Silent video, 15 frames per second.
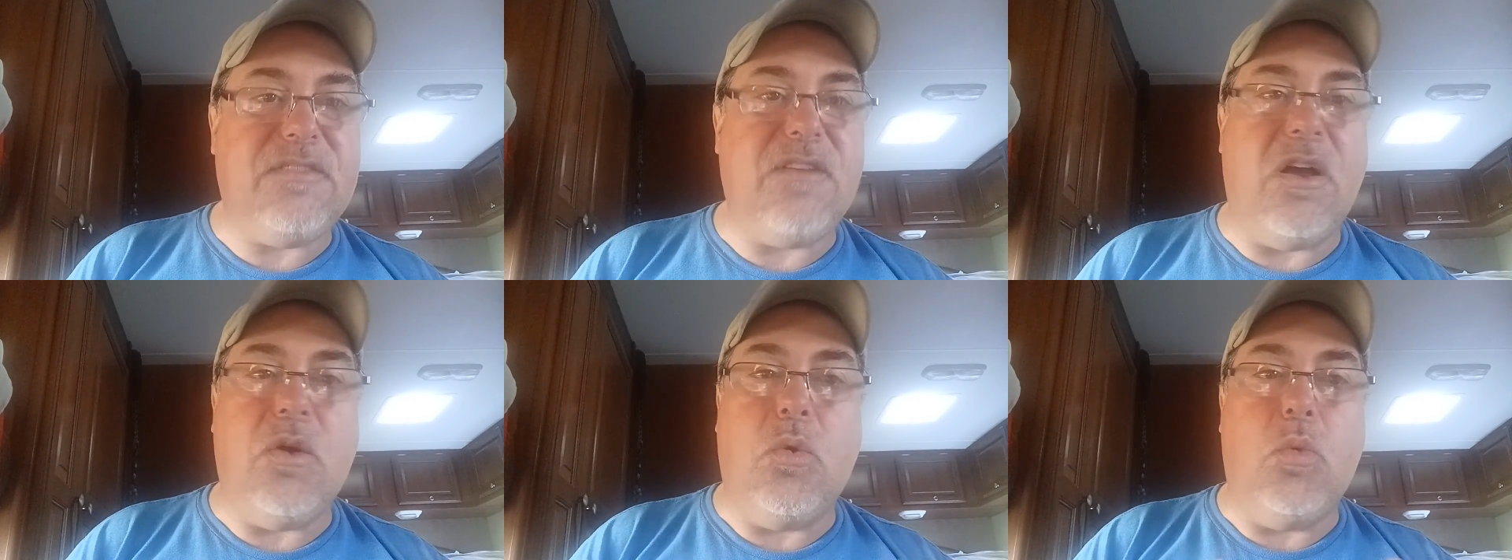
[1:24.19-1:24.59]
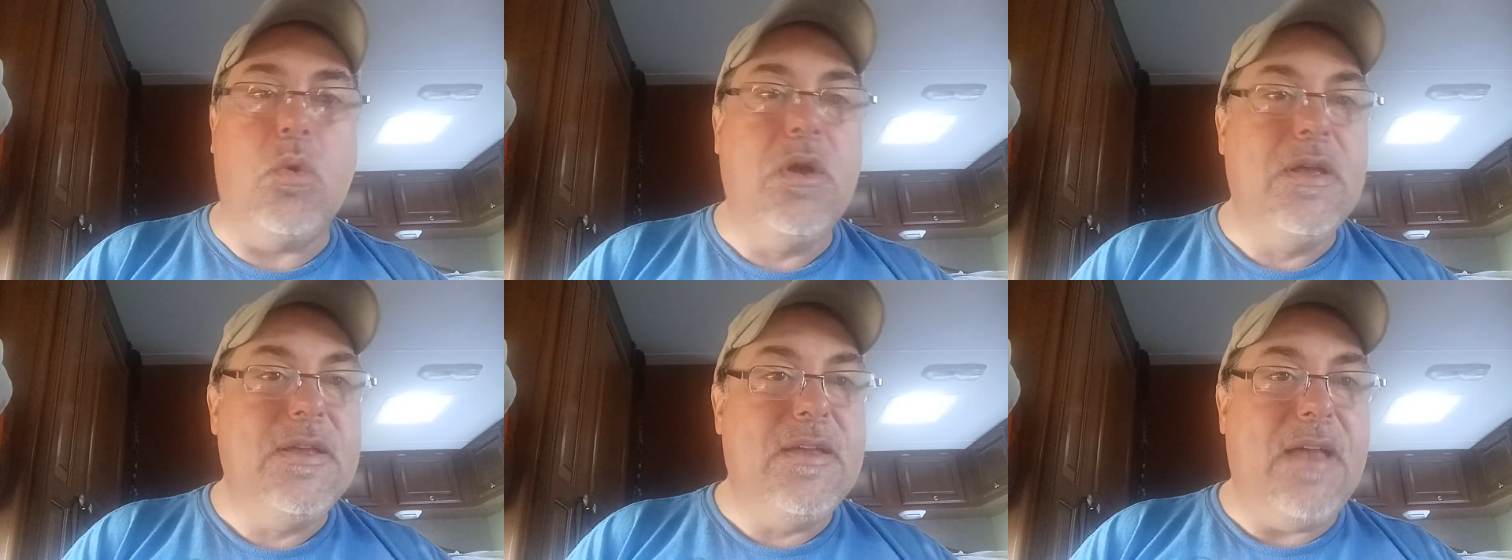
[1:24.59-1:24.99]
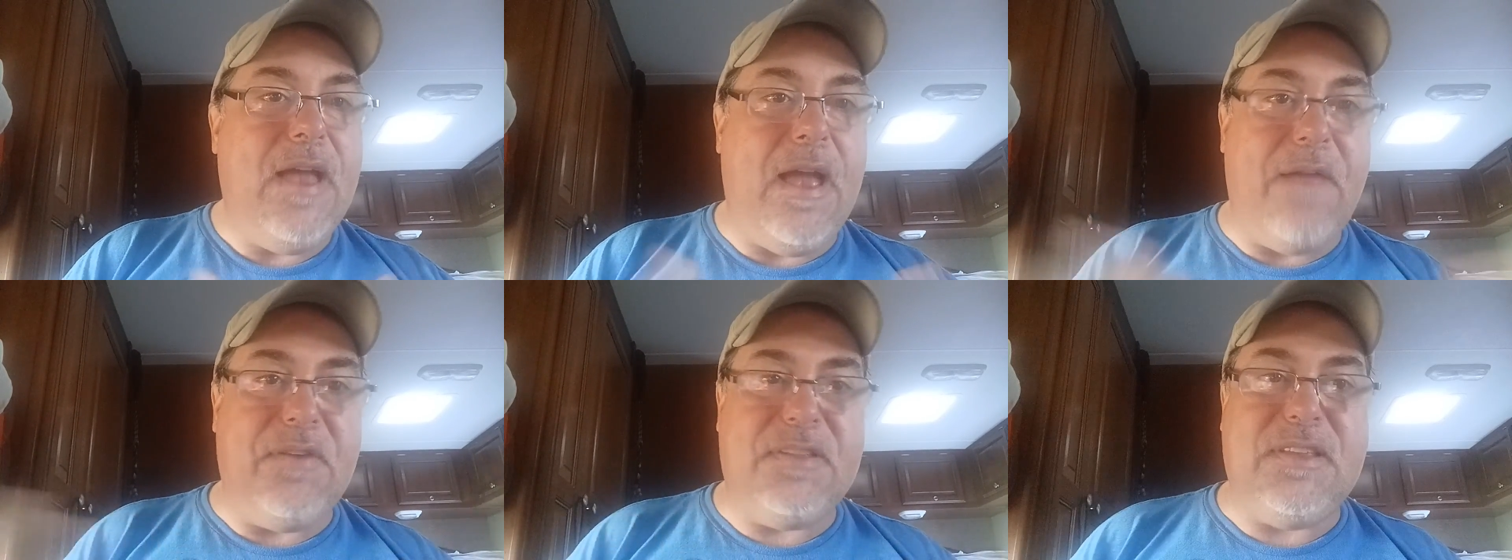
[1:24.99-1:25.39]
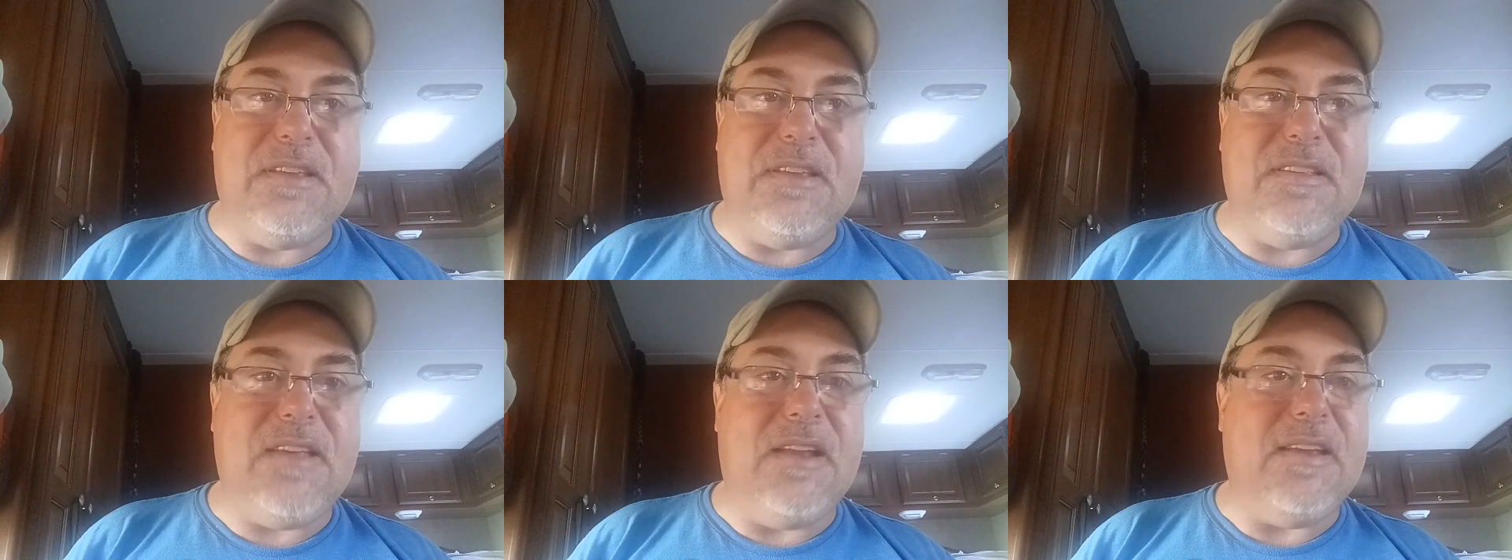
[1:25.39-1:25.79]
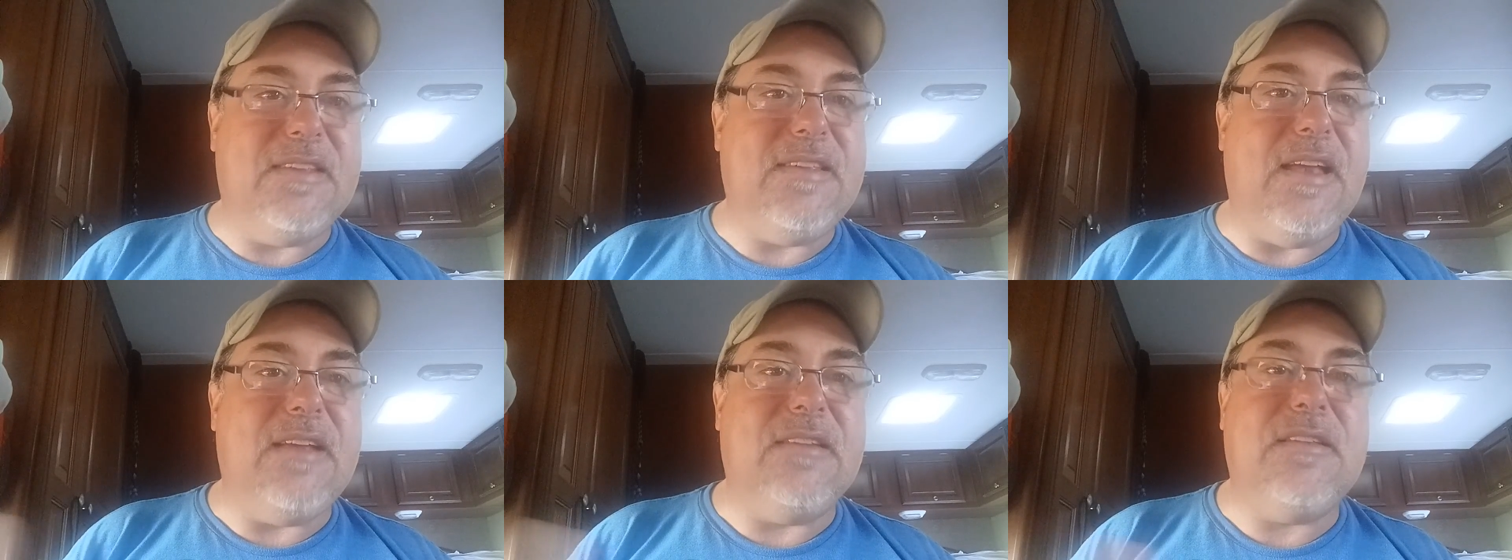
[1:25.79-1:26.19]
So everything's getting
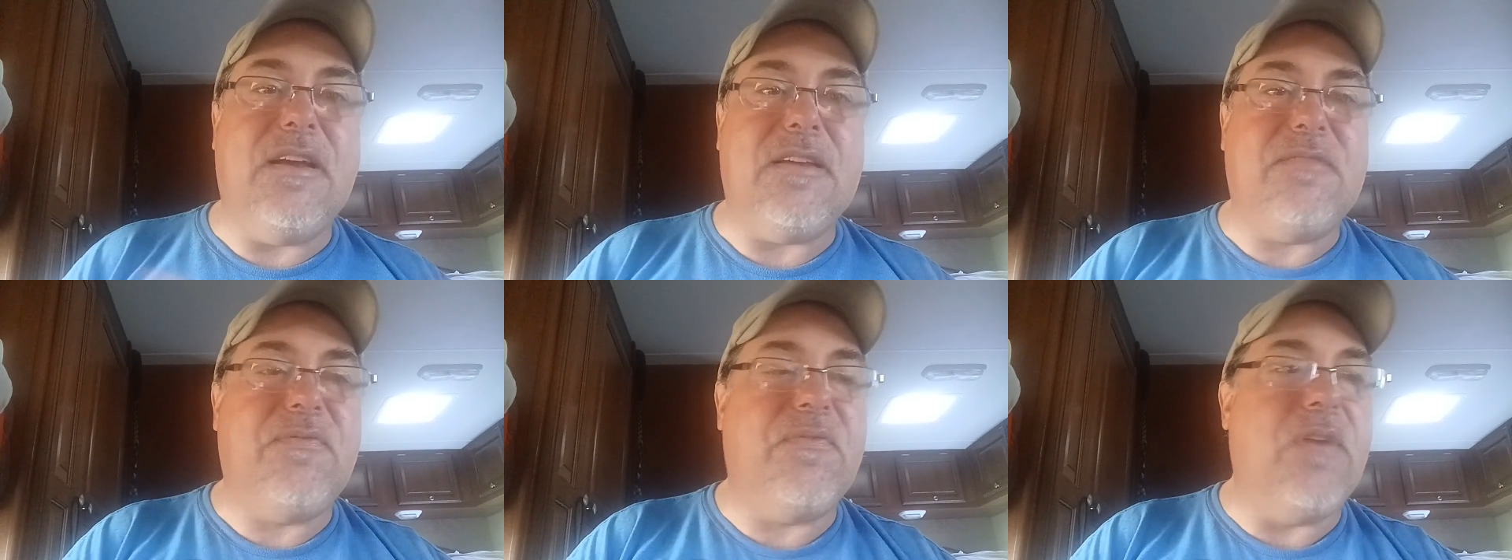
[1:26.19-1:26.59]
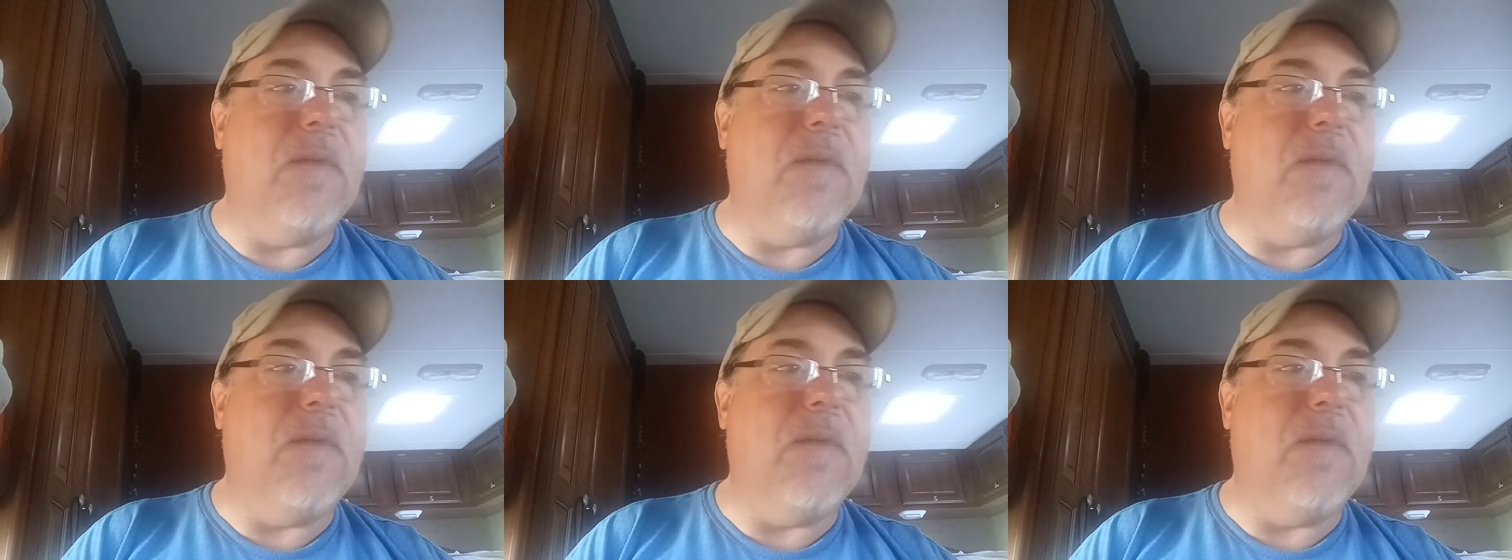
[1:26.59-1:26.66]
sanitized,